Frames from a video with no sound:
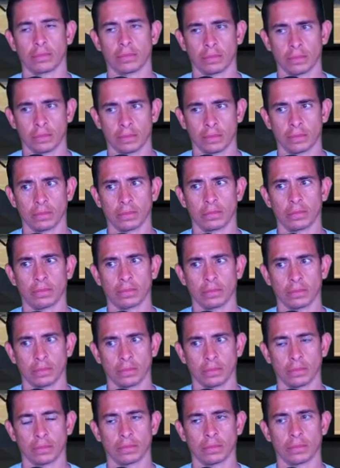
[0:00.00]

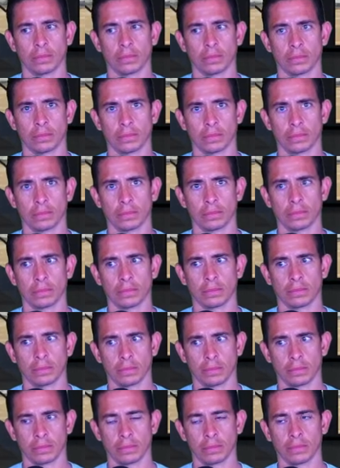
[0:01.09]

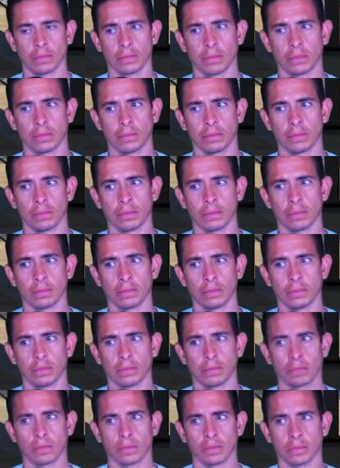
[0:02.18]

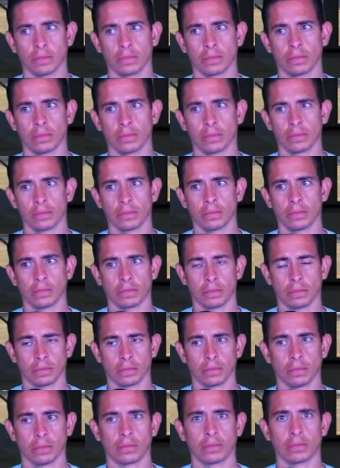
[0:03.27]

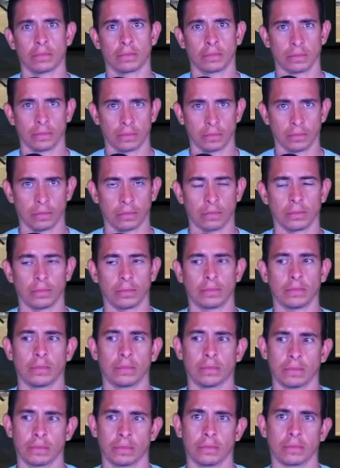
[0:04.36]

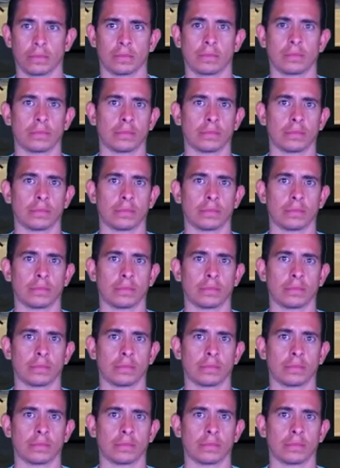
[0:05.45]
[no speech]